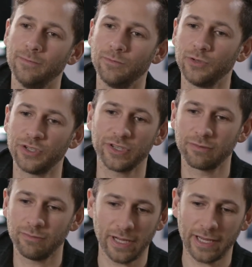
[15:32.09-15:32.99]
which is,
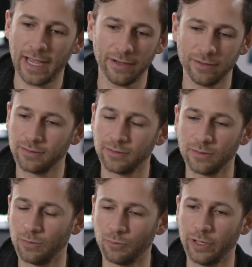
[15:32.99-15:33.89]
again,
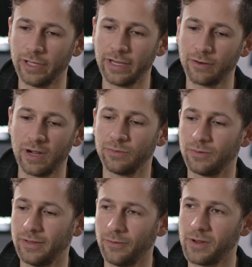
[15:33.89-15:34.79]
really incredible
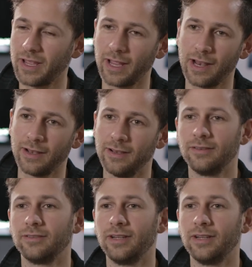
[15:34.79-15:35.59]
that we can